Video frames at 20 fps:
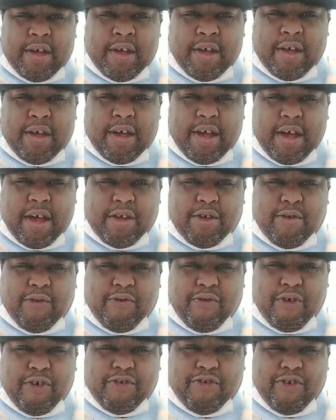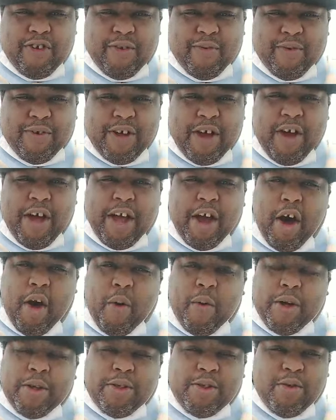He had you frustrated with yo. He
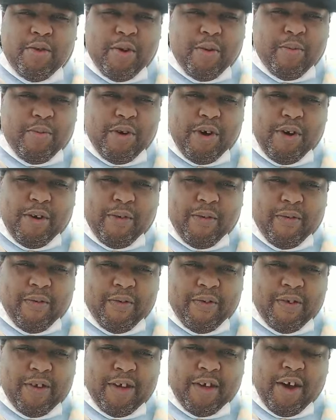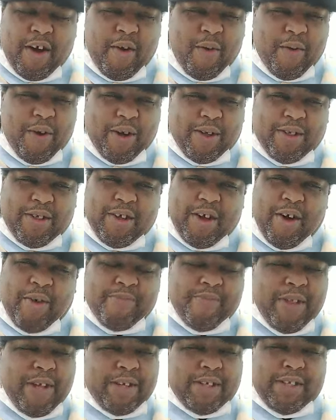always do it, bro. He always. He, uh,
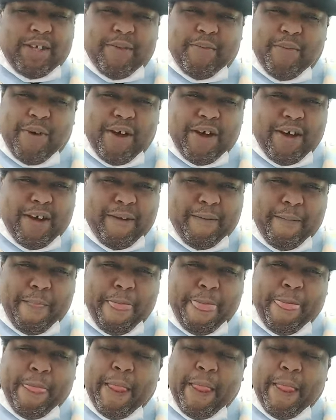listen, man.